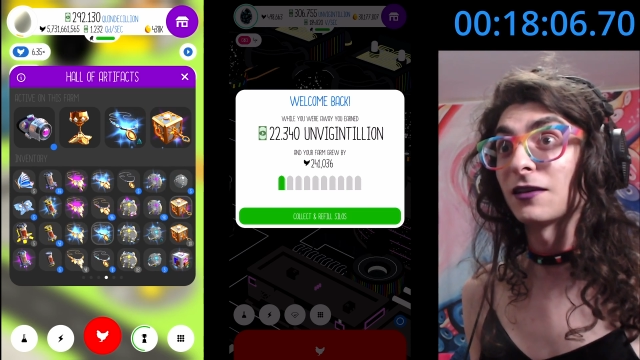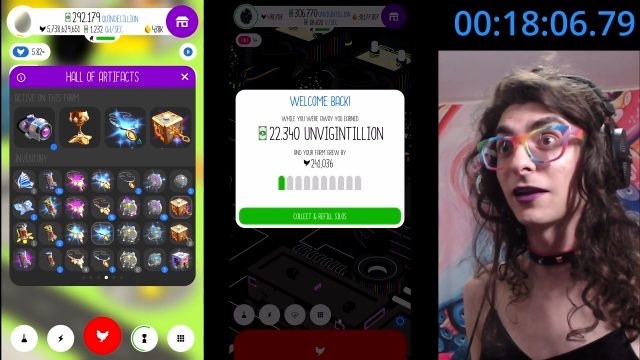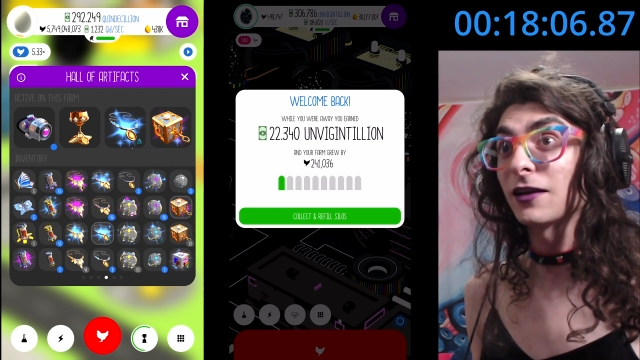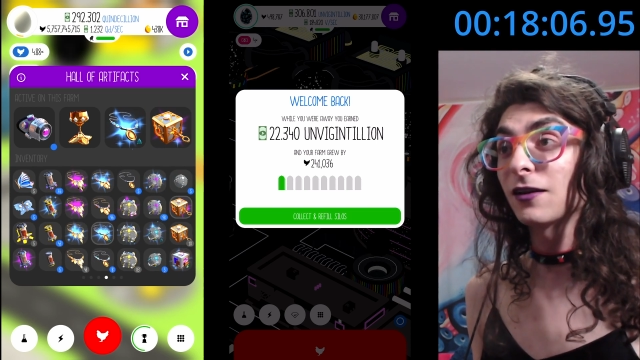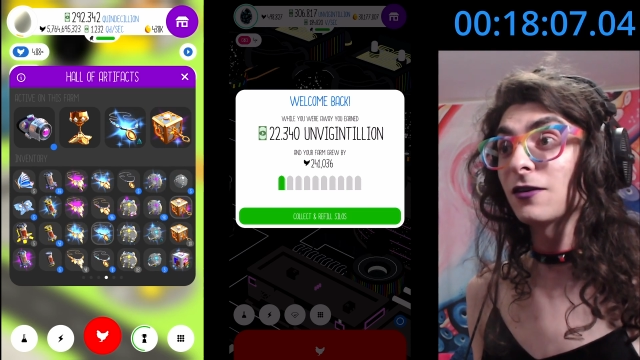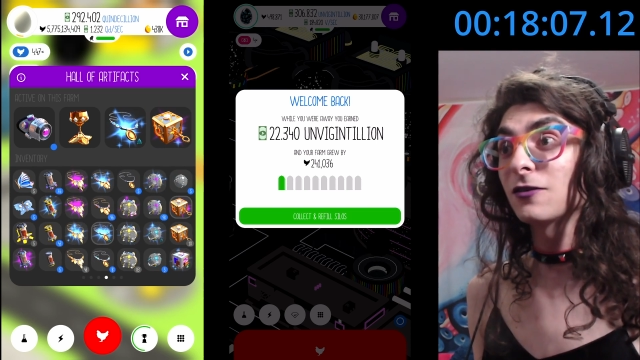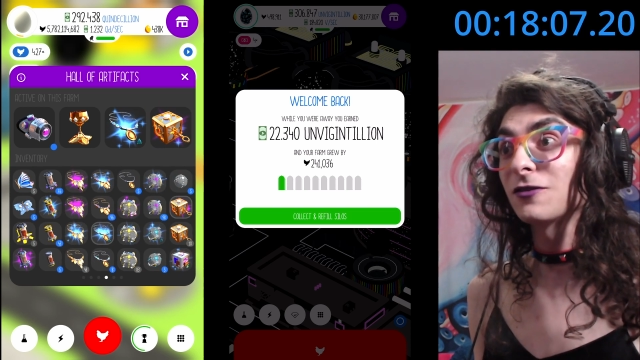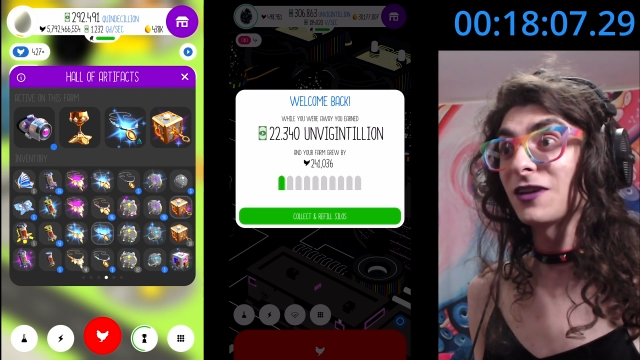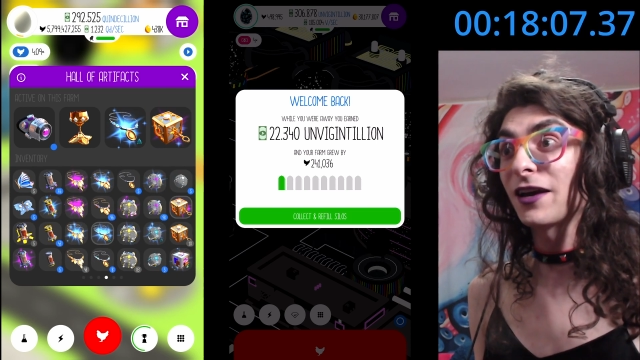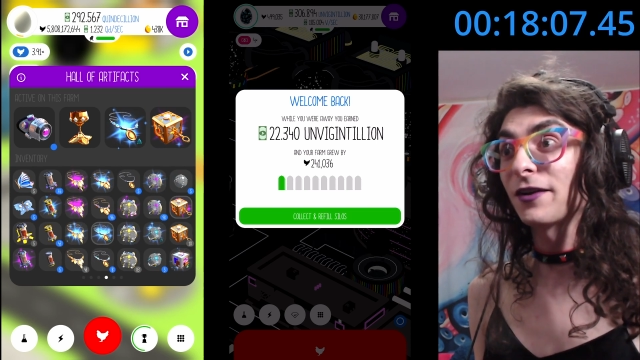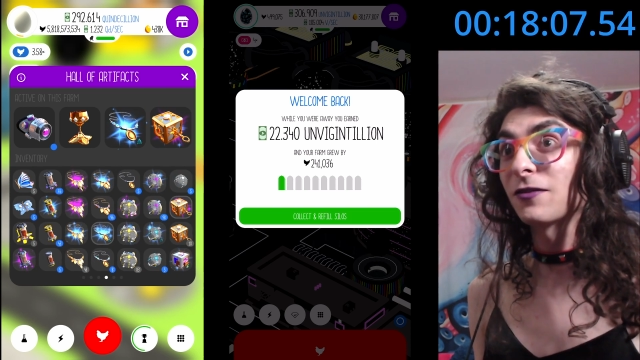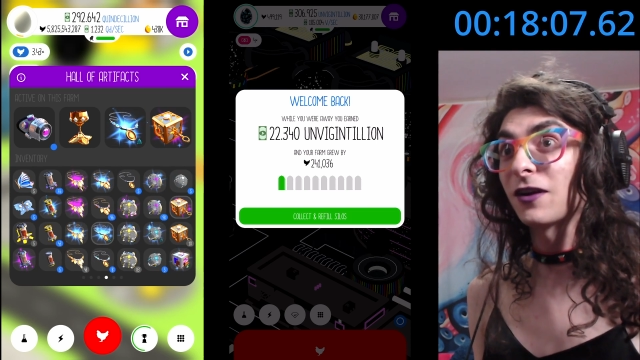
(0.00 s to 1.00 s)
like, oh
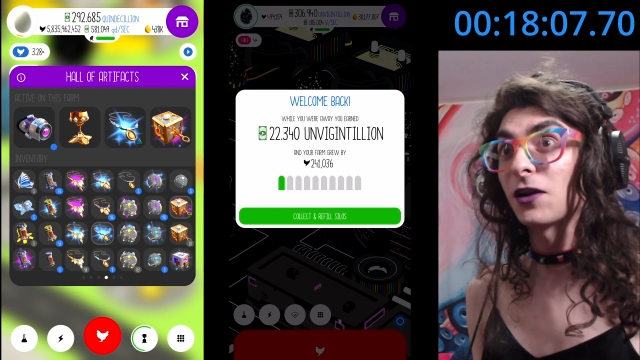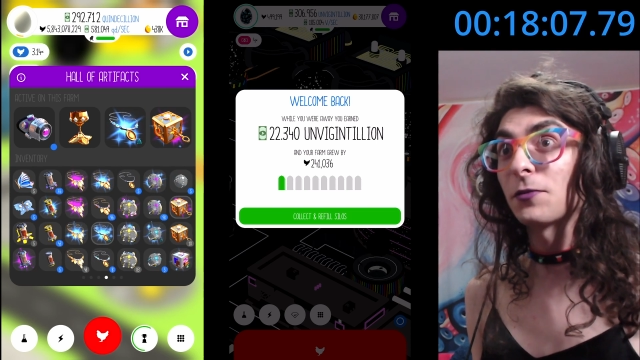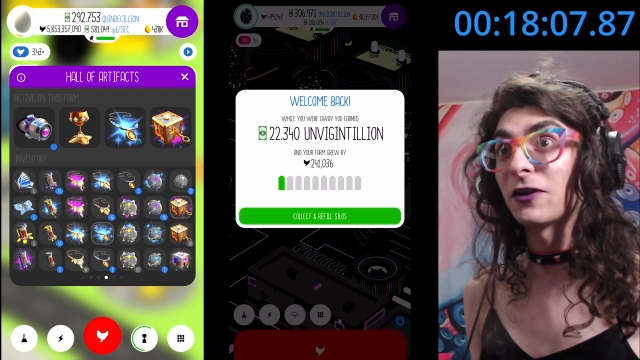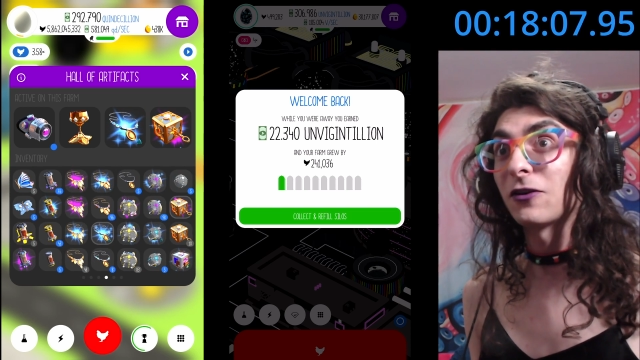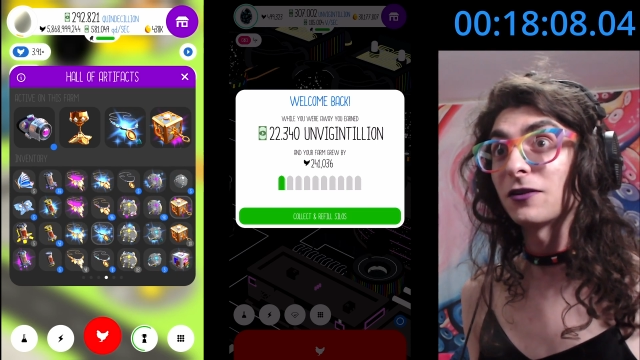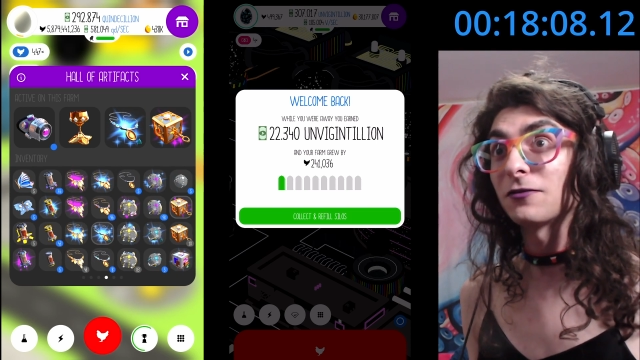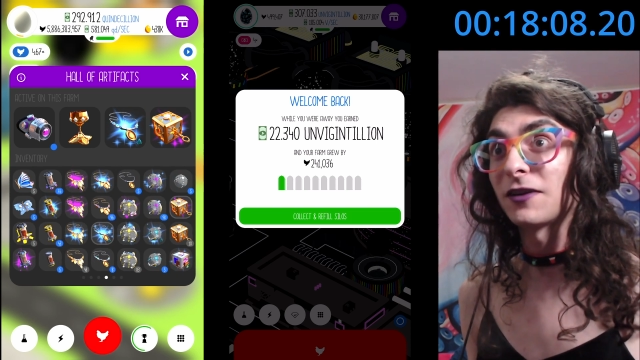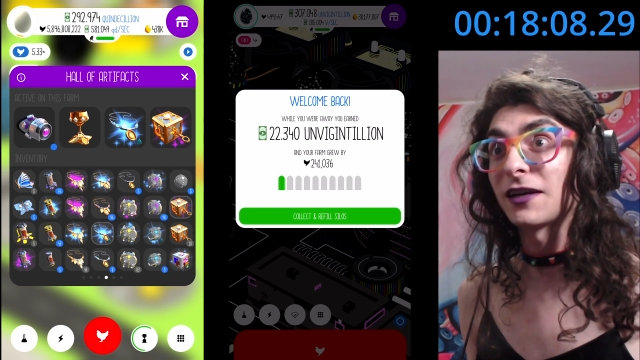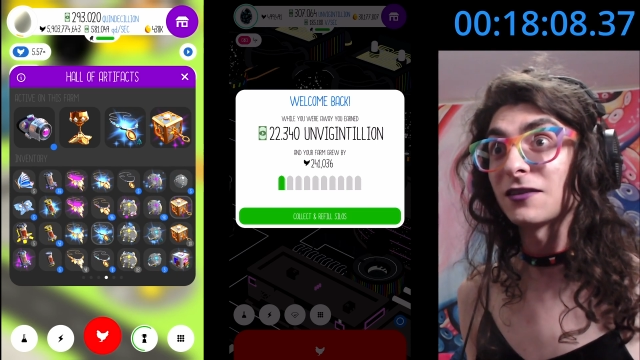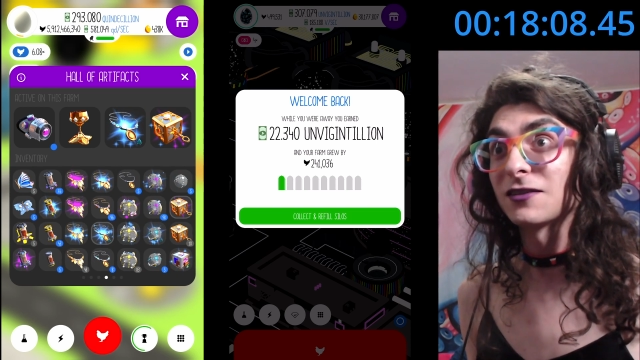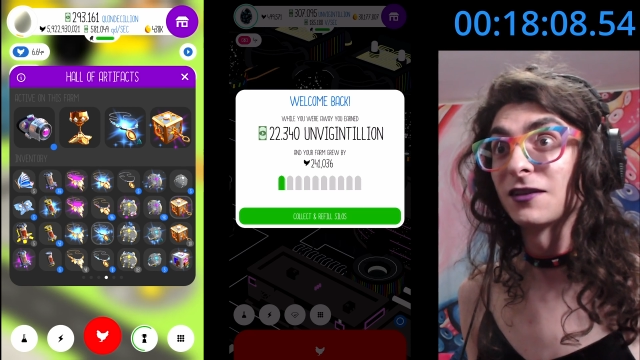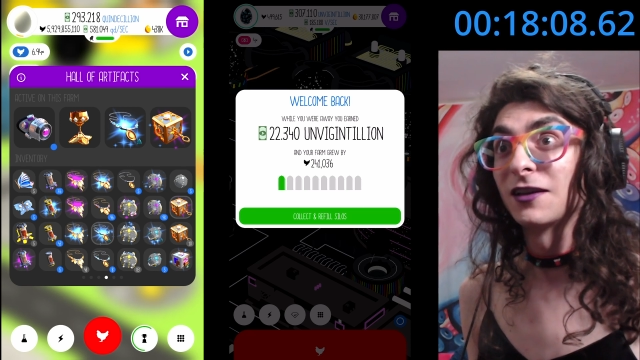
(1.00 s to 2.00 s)
yeah, I forgot about
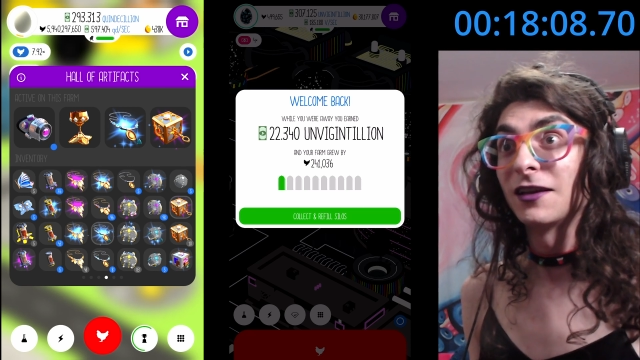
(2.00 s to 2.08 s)
artifacts.